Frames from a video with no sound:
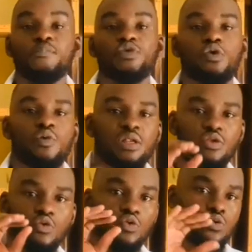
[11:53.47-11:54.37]
So when
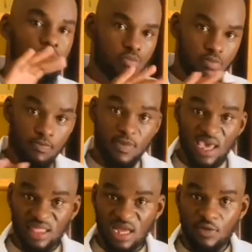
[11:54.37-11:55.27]
you
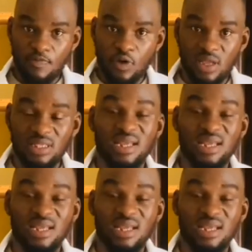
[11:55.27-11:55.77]
make that point,